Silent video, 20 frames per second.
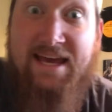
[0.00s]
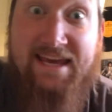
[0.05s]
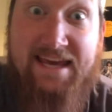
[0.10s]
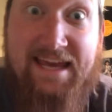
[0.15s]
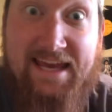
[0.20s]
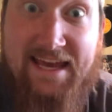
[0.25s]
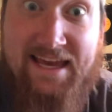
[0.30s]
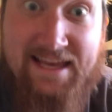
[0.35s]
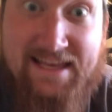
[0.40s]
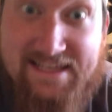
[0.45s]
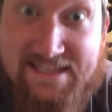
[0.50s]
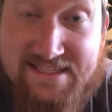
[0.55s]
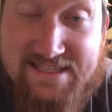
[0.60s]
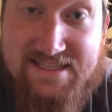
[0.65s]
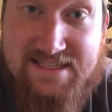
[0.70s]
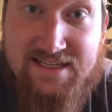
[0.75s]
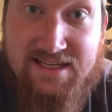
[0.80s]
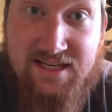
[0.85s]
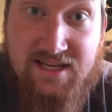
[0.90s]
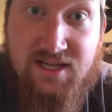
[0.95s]
He
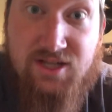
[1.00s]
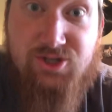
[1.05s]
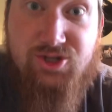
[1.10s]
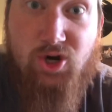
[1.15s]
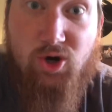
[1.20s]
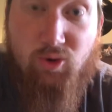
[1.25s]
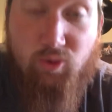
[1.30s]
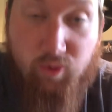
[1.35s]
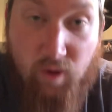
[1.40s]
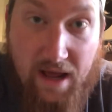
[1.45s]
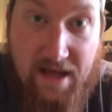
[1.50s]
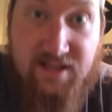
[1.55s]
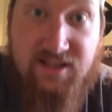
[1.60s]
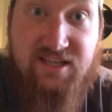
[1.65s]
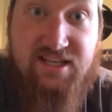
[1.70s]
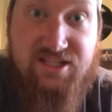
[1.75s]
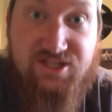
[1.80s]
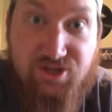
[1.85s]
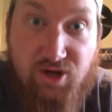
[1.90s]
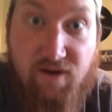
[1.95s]
is
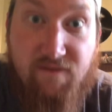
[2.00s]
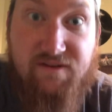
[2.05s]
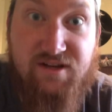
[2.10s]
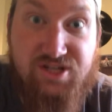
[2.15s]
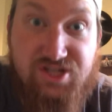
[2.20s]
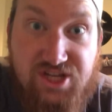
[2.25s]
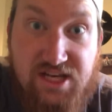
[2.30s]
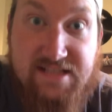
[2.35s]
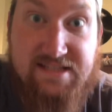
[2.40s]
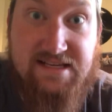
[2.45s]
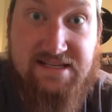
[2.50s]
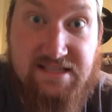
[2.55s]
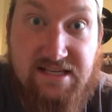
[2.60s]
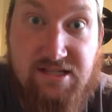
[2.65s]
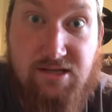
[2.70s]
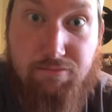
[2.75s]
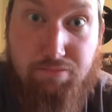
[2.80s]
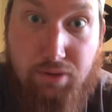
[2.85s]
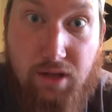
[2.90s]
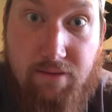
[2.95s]
directly serving Jesus
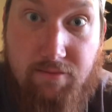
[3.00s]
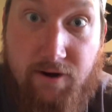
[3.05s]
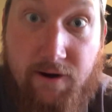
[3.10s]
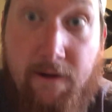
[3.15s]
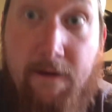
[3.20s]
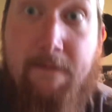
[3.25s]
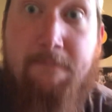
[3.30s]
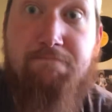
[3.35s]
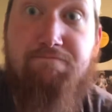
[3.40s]
as a plumber.